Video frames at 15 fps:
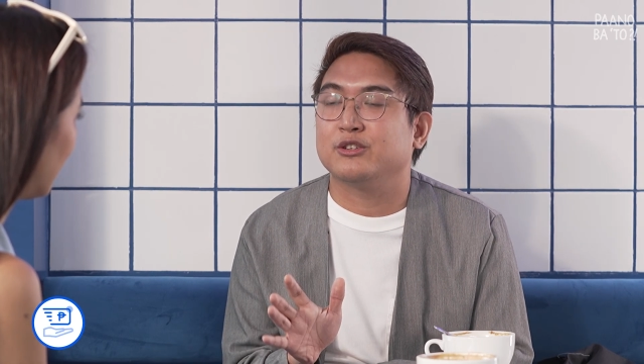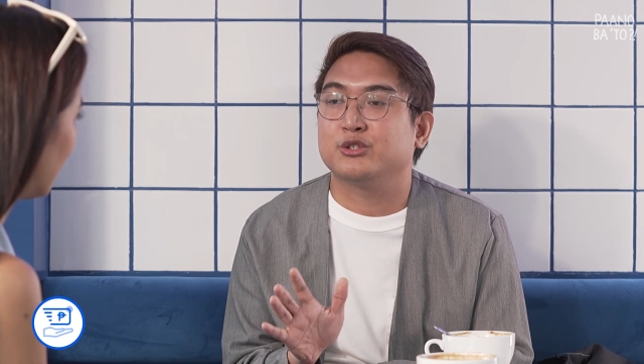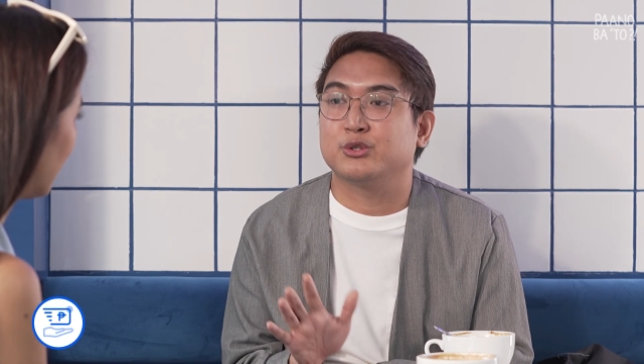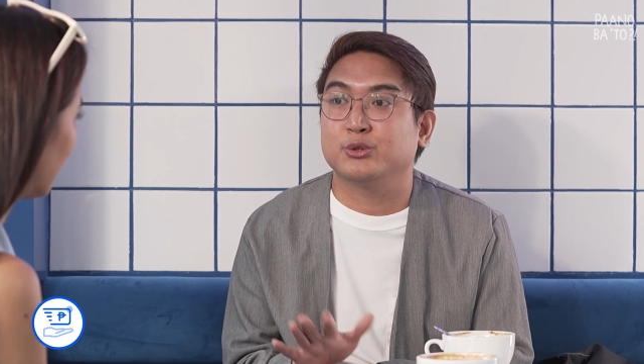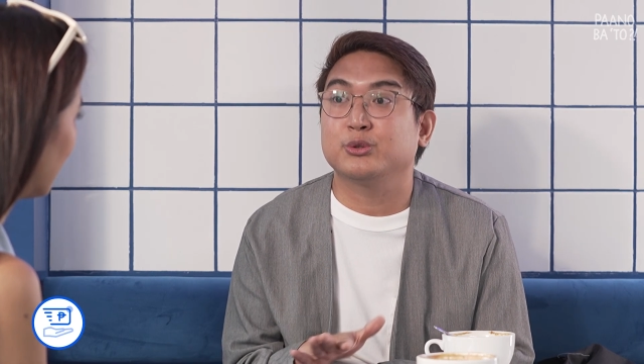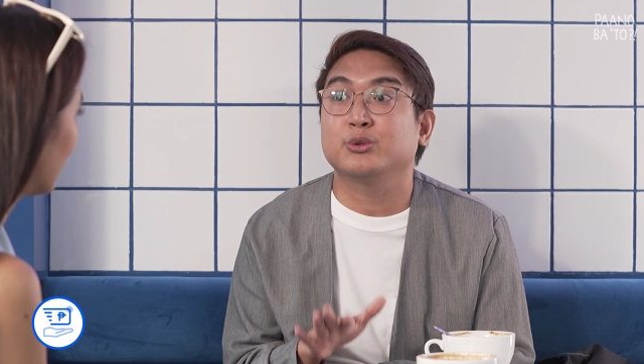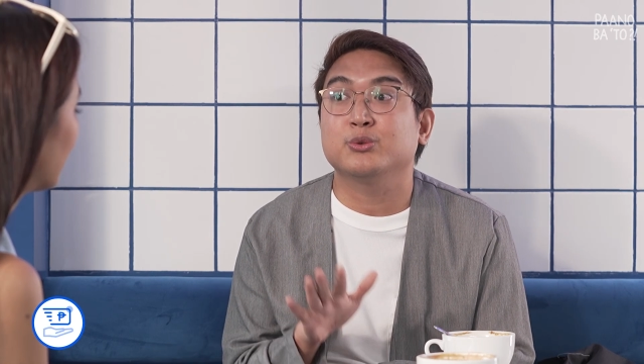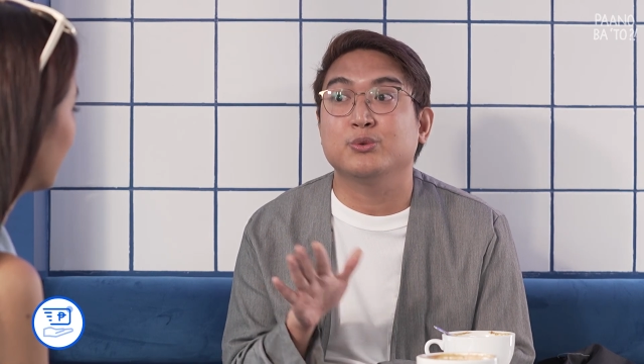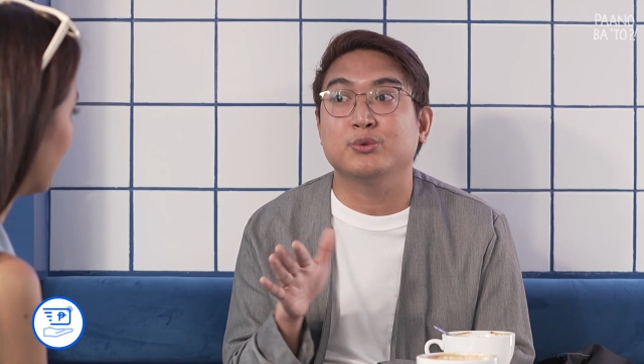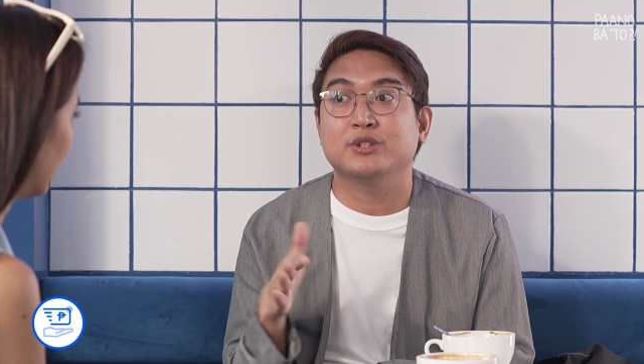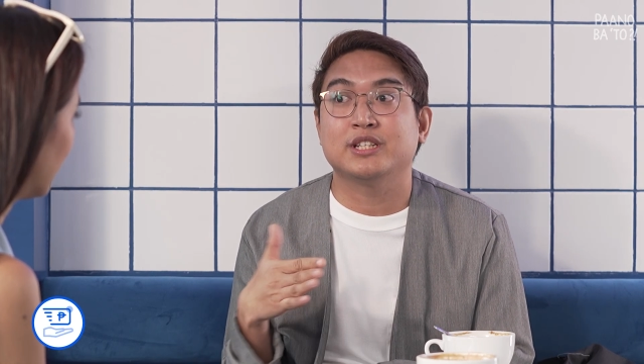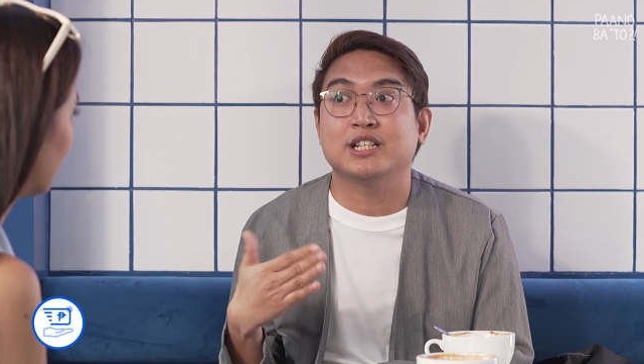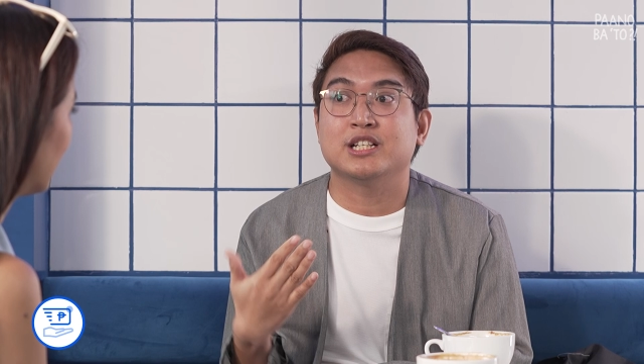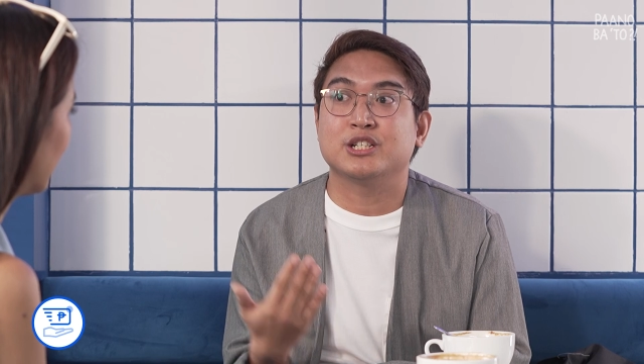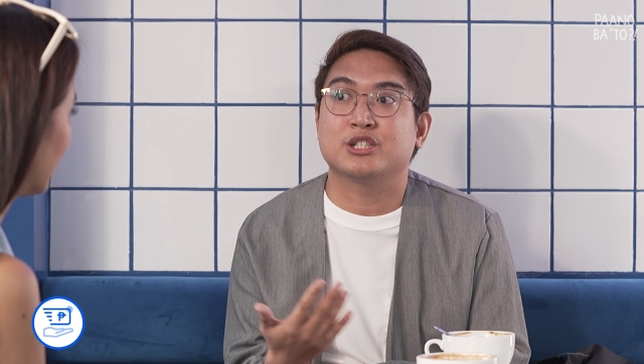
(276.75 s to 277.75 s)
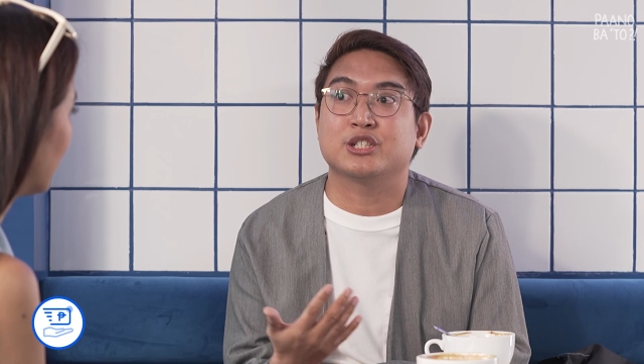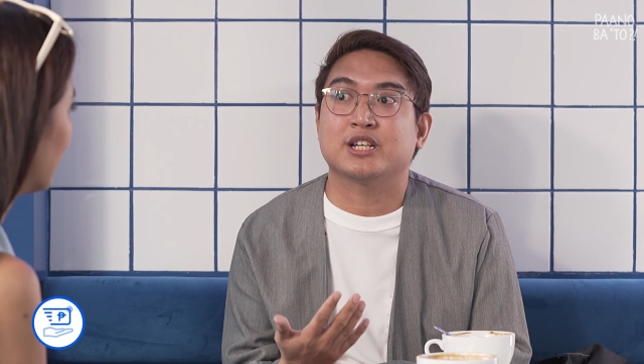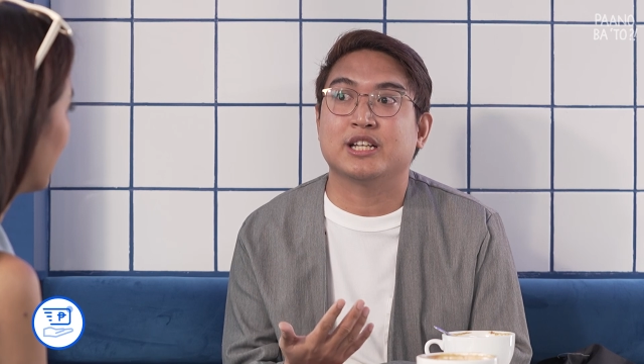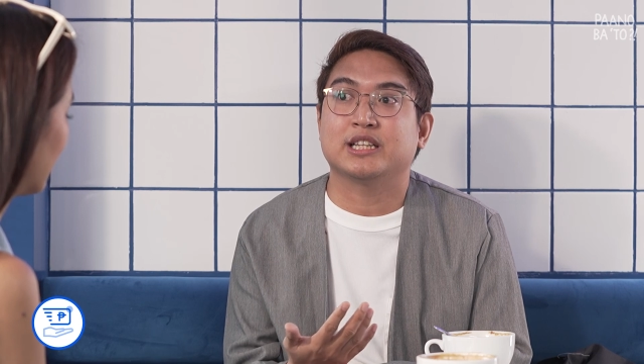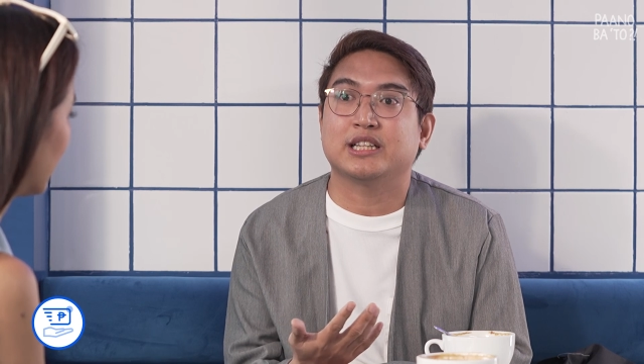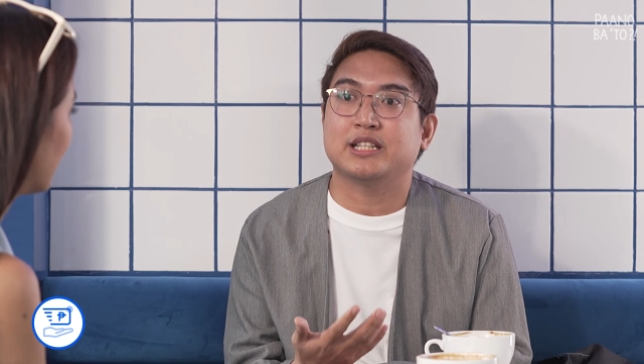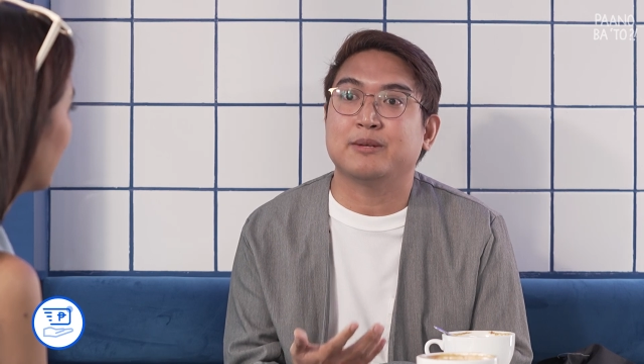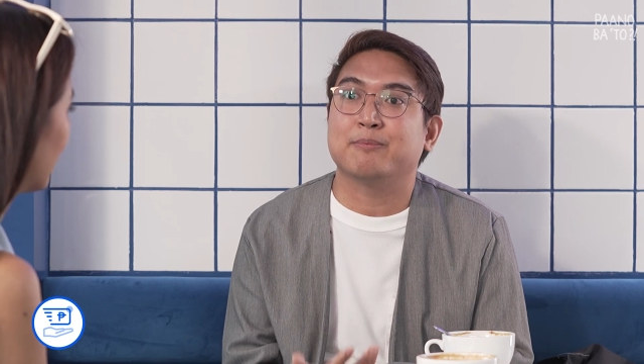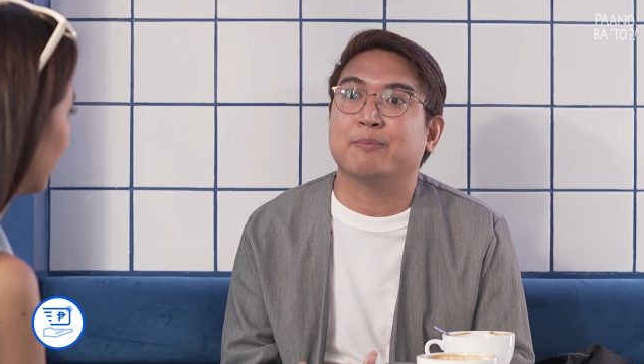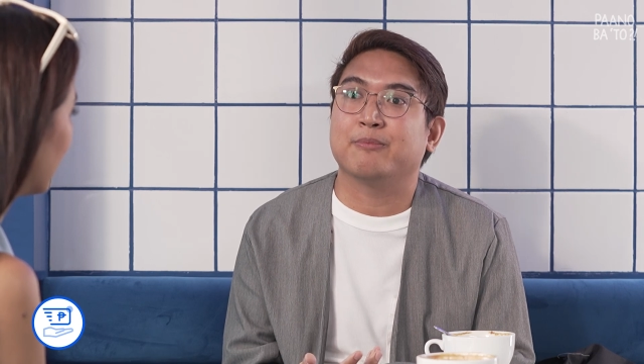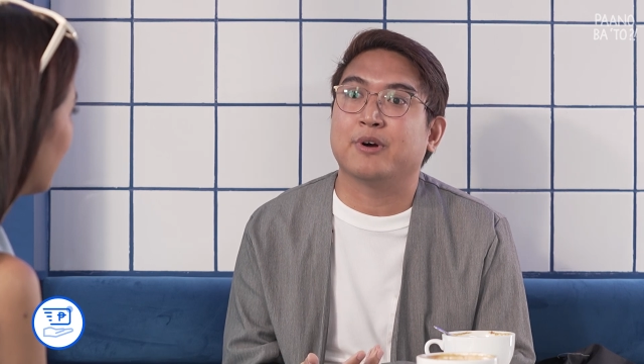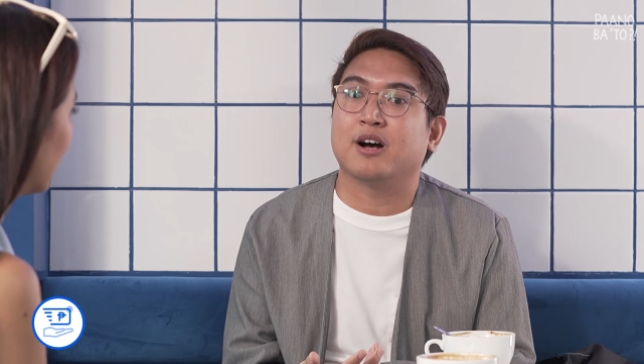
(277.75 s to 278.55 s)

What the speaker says: due to diligently